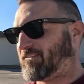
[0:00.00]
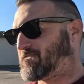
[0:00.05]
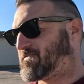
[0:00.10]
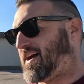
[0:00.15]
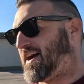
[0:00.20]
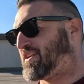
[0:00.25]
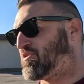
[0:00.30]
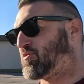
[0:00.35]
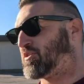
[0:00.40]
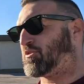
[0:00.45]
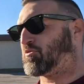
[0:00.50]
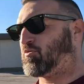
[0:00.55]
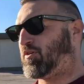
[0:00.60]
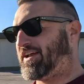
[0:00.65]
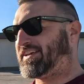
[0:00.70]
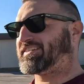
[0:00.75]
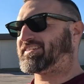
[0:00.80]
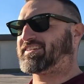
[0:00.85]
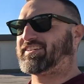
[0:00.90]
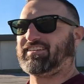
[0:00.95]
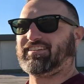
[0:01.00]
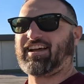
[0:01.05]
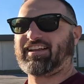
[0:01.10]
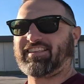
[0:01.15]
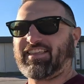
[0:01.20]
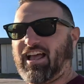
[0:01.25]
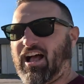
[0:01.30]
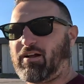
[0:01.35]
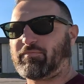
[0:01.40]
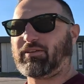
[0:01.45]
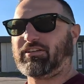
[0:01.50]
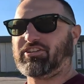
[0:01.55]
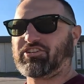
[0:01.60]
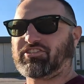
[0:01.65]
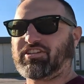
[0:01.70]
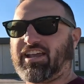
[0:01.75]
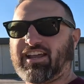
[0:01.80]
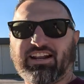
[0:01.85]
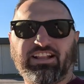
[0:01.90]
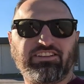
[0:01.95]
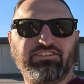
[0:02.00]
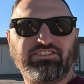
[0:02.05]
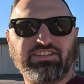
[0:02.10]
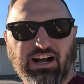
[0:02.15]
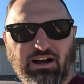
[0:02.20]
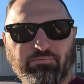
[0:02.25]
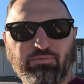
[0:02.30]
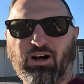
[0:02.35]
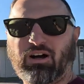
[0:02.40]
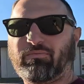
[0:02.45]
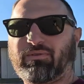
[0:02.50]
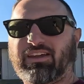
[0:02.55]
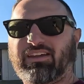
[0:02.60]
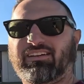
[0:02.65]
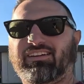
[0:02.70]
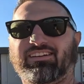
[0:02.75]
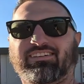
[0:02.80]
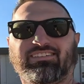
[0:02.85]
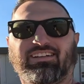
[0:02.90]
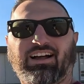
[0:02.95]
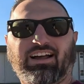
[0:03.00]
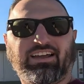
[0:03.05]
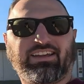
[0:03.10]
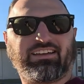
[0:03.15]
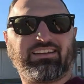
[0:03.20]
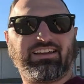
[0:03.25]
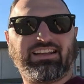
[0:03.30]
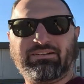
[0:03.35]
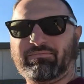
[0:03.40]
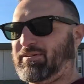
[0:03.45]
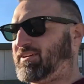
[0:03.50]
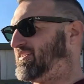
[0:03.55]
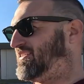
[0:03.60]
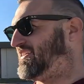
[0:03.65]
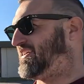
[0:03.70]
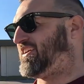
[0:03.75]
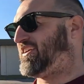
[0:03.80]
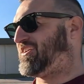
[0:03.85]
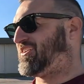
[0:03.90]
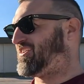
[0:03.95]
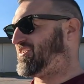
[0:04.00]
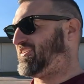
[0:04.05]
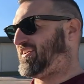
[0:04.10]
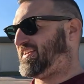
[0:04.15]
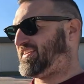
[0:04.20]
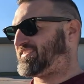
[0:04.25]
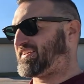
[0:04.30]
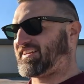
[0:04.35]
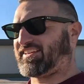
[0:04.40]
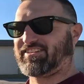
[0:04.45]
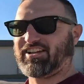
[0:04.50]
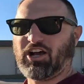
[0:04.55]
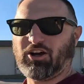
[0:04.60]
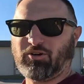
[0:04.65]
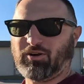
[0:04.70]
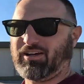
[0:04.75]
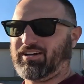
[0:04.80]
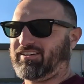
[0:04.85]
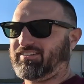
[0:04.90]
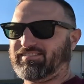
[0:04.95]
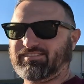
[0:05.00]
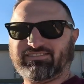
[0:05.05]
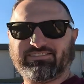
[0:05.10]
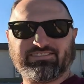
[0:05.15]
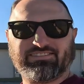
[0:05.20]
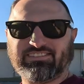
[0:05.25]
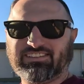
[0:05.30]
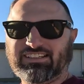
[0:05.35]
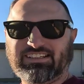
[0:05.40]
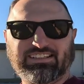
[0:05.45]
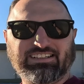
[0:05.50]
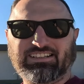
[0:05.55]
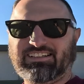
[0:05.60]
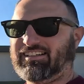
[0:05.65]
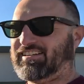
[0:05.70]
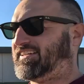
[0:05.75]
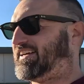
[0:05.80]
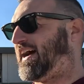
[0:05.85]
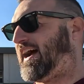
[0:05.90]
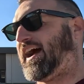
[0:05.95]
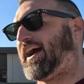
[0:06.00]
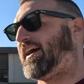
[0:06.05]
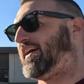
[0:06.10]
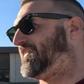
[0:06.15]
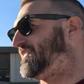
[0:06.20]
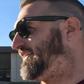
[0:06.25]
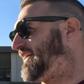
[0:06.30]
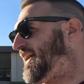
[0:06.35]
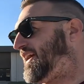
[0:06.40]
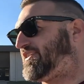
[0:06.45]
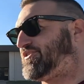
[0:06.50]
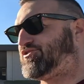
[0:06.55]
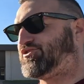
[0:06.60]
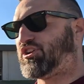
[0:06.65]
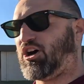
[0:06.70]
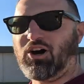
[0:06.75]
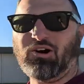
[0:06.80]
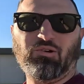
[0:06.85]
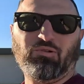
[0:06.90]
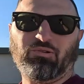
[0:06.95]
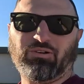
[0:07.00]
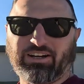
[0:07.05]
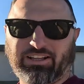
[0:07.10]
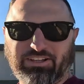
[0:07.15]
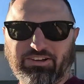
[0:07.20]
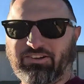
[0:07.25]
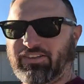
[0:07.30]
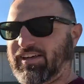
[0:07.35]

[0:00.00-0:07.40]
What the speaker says: I don't want to risk like the Opti just taking a dump on me like in the middle of here, and he's got to tow it, and I don't want to do